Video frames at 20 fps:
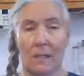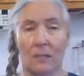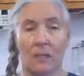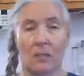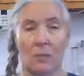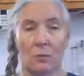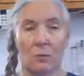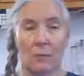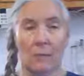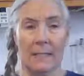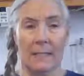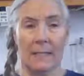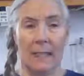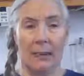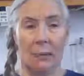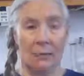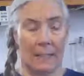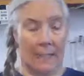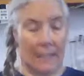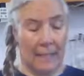She was an
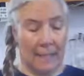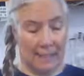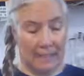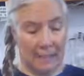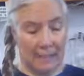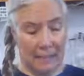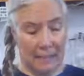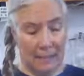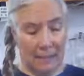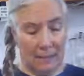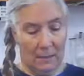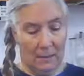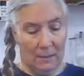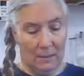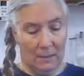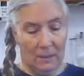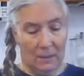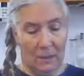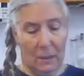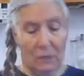outcast.
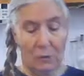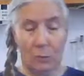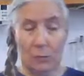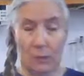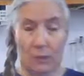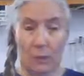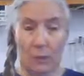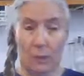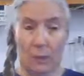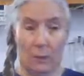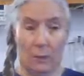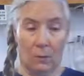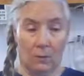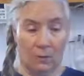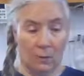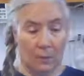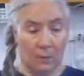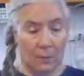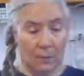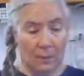She was a
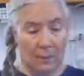widow.